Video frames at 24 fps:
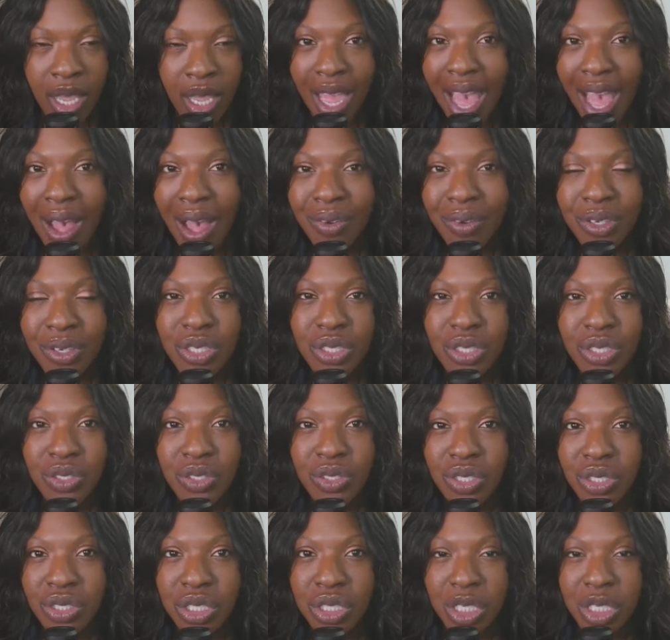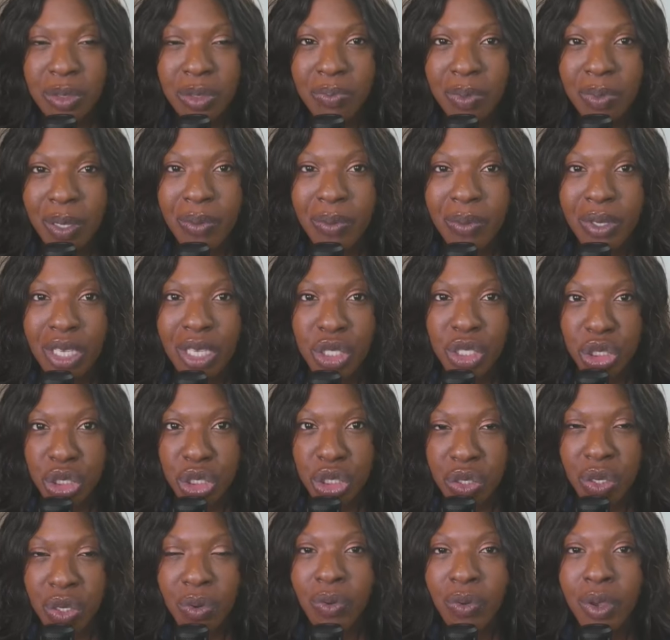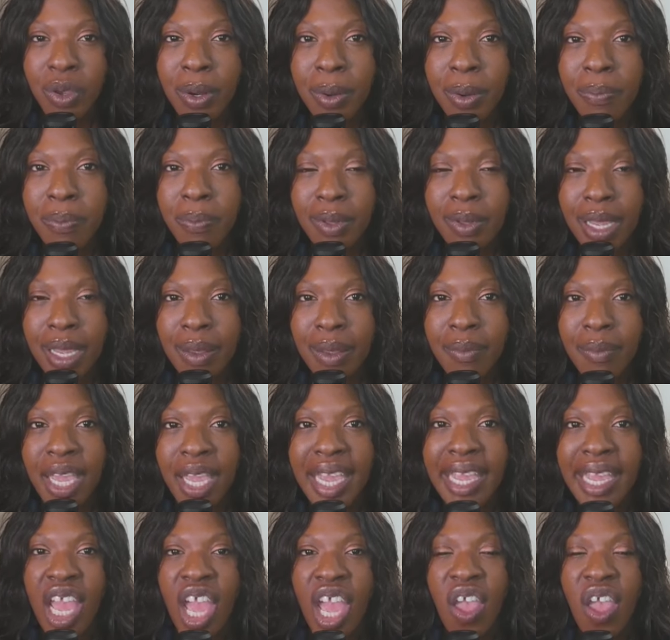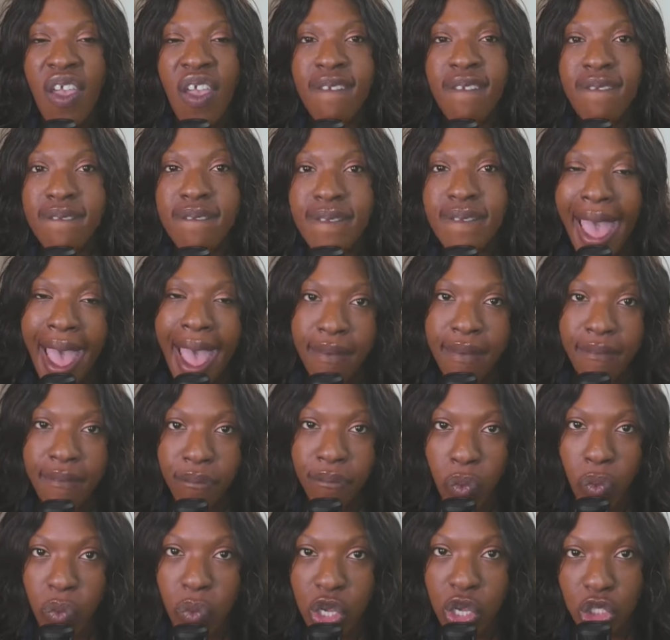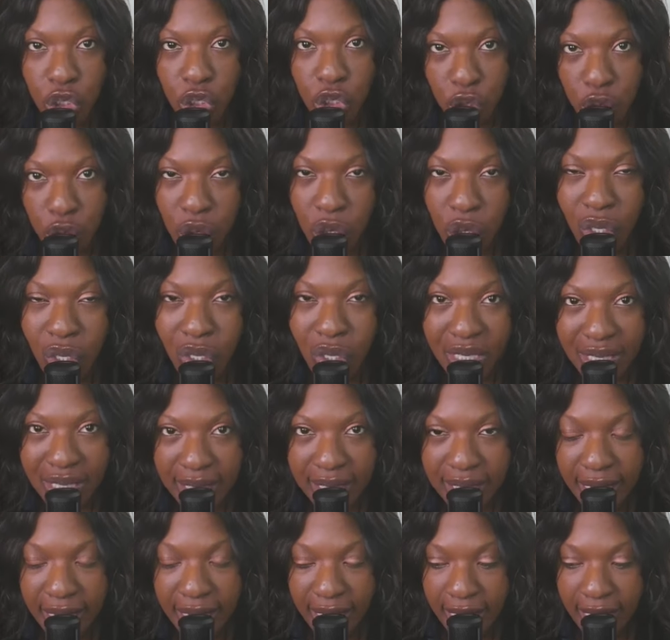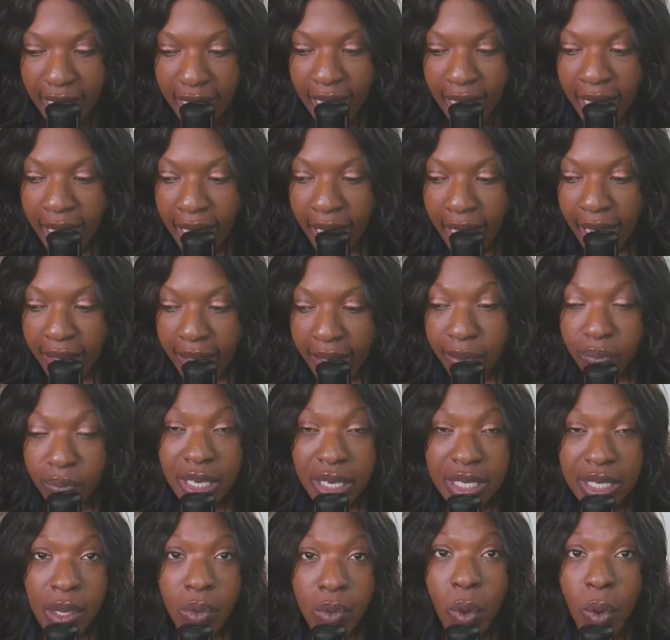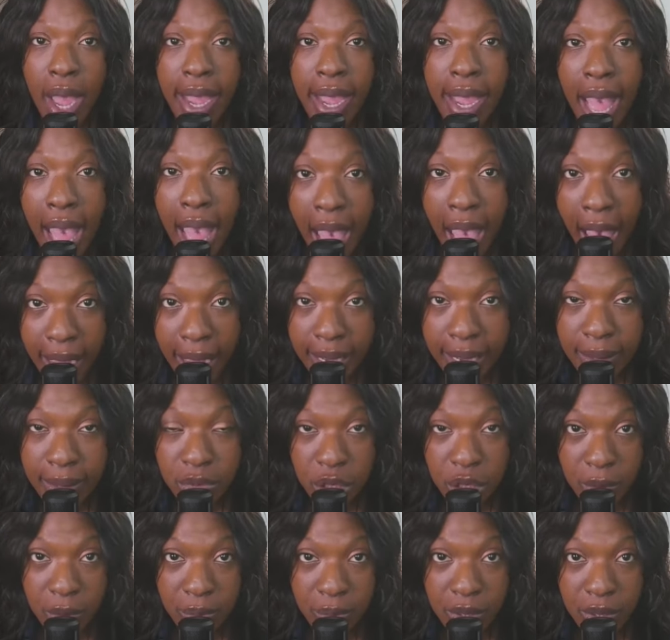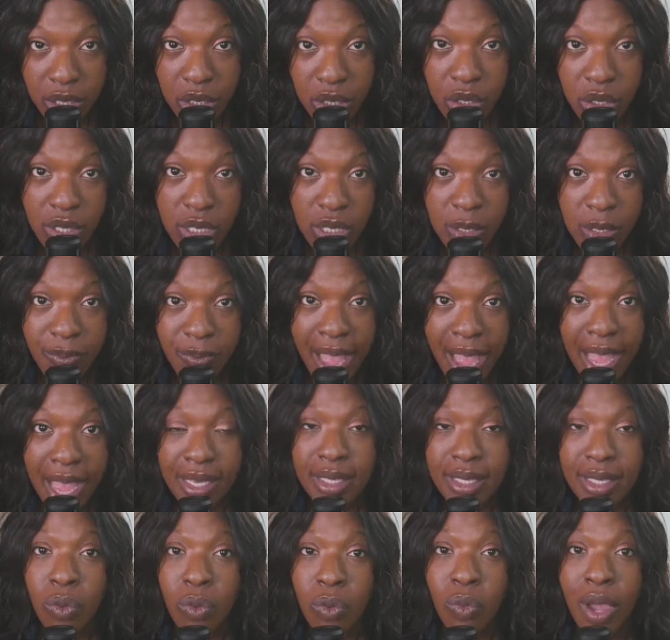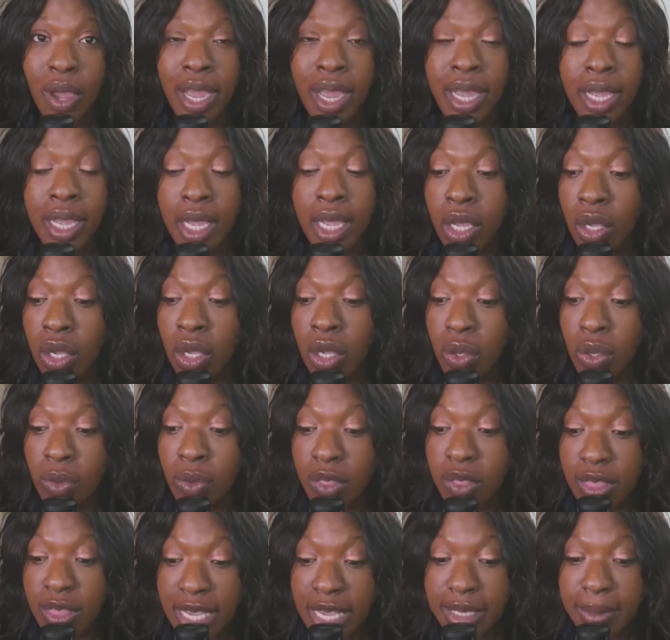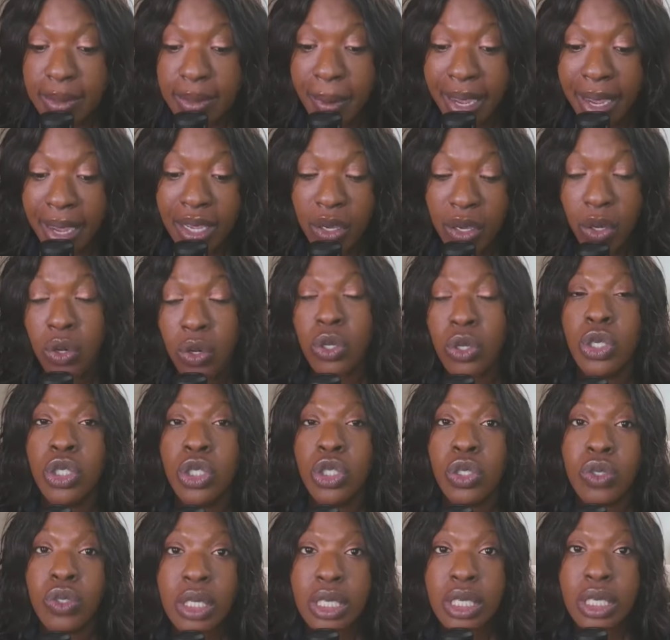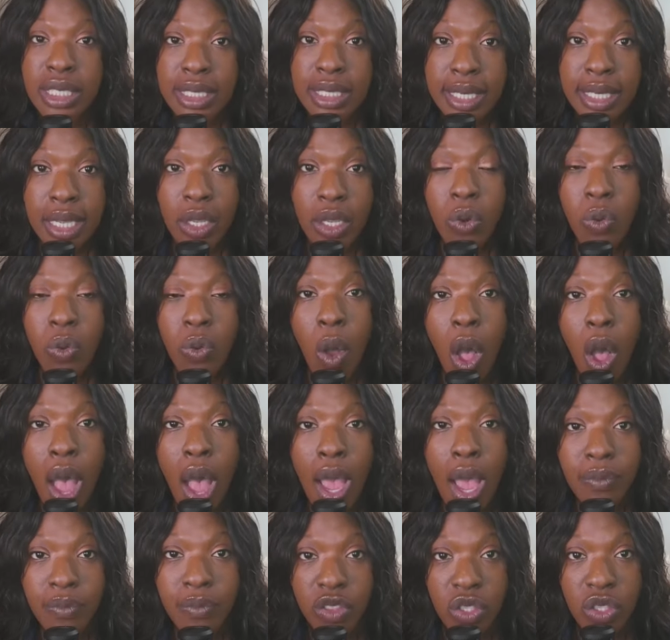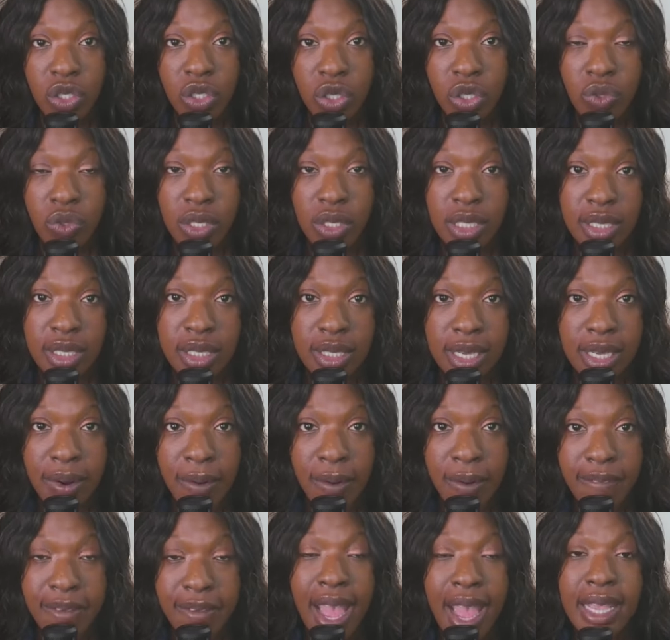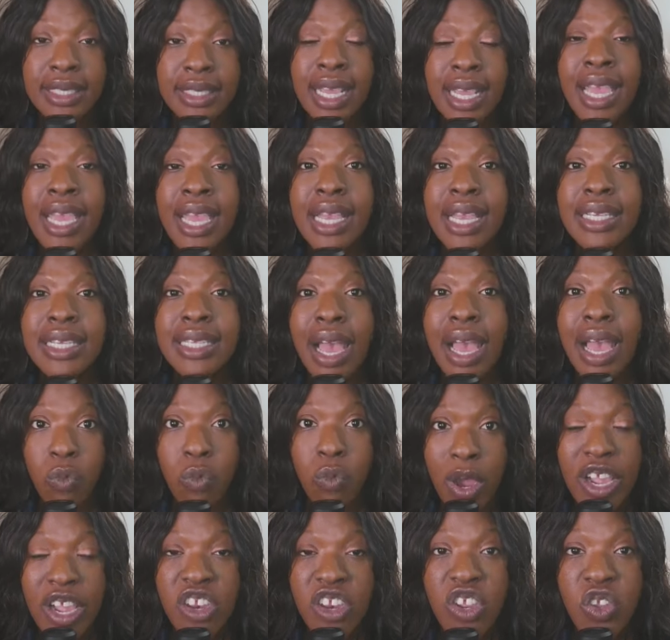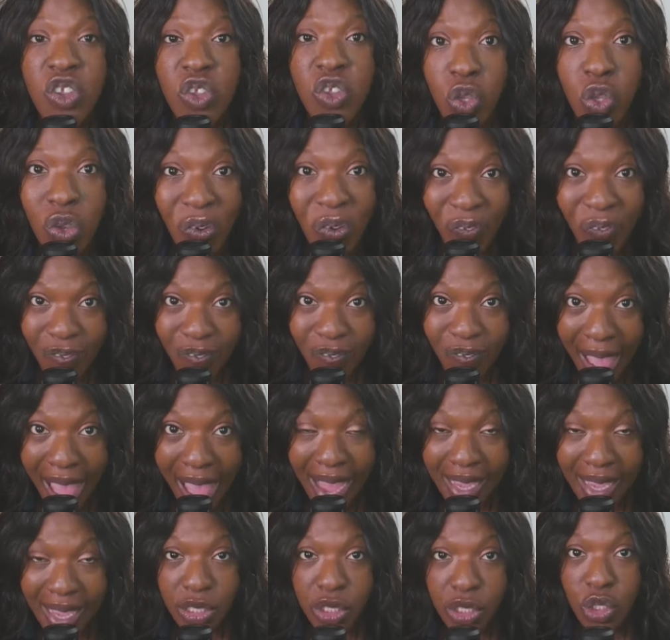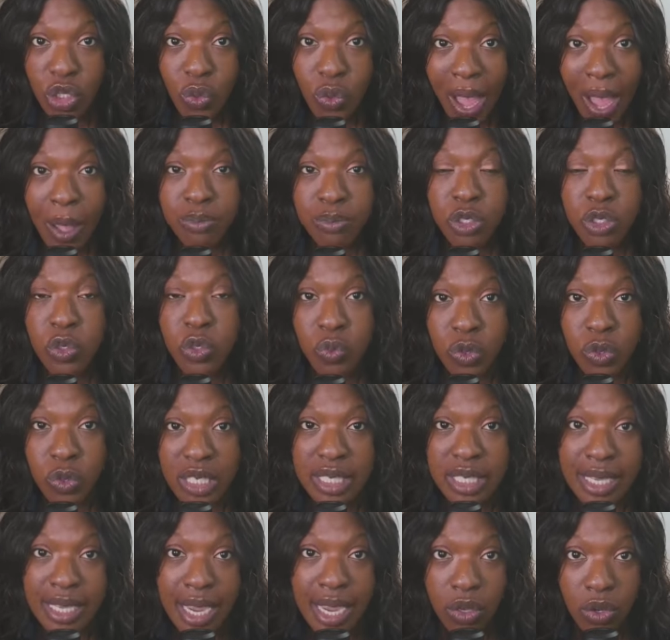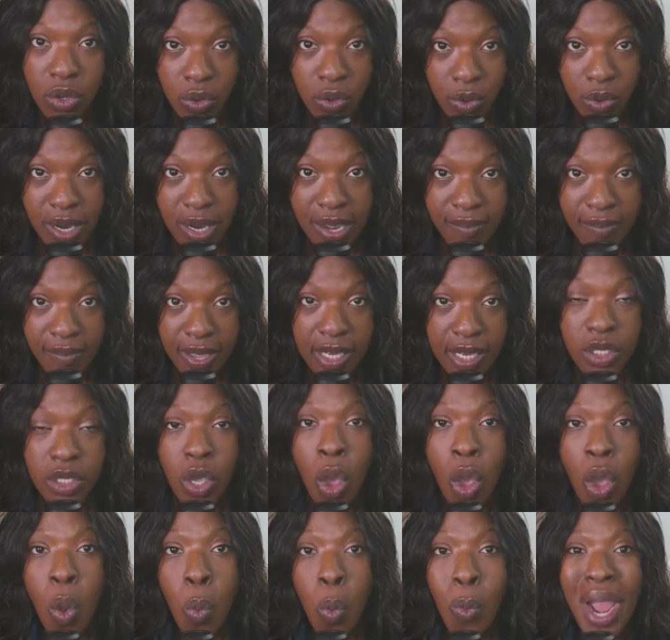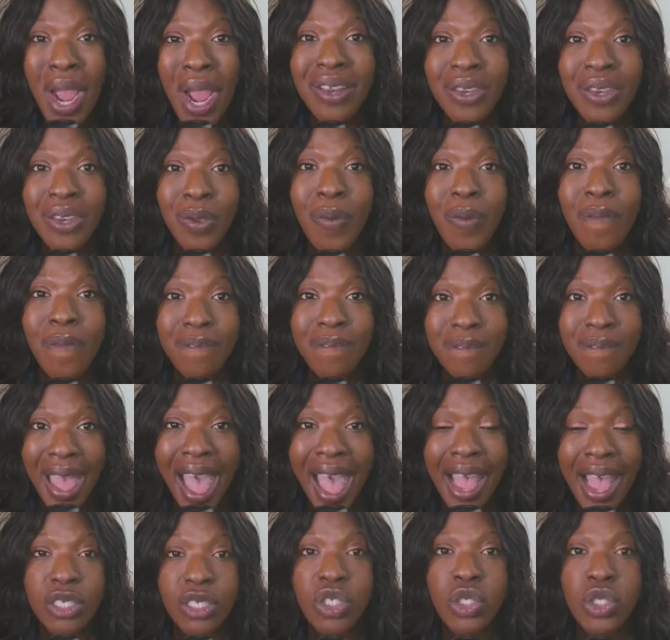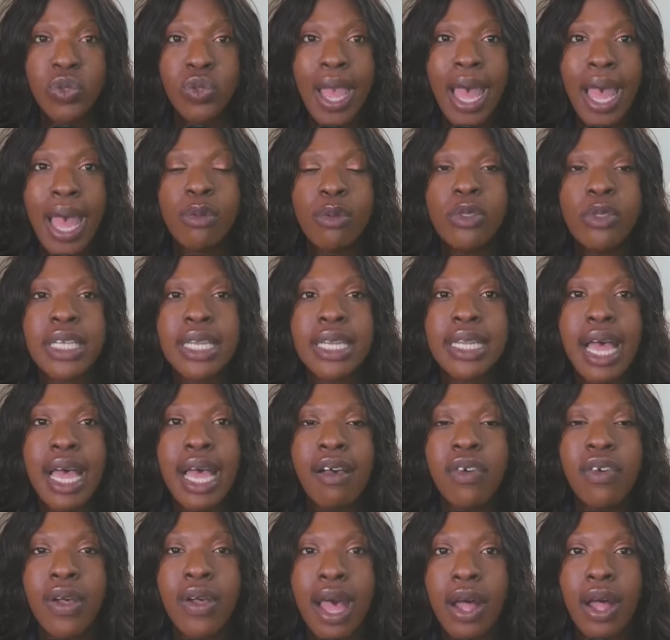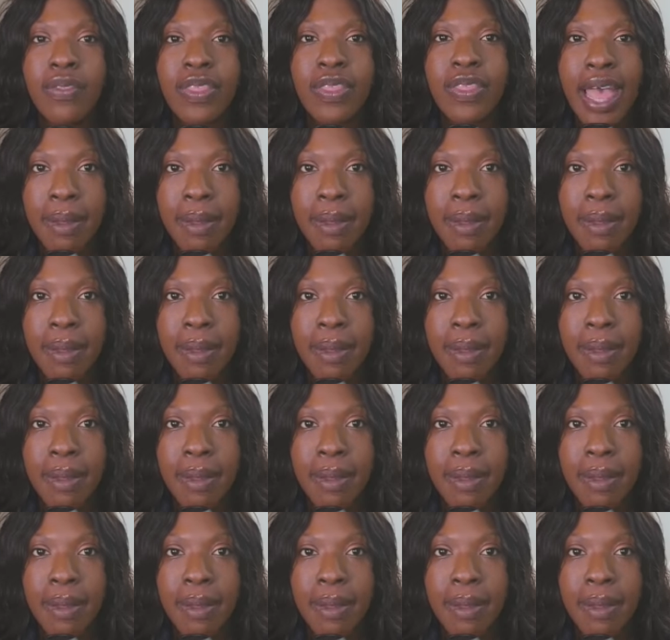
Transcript: How could you suggest people eat sugar? We are blaming fat for what sugar did. And the reason why I am jumping into this fast and why this might encourage you to continue on with this 36 hour fast is that when you fast, you help to reset your cravings. When you fast, you help to level out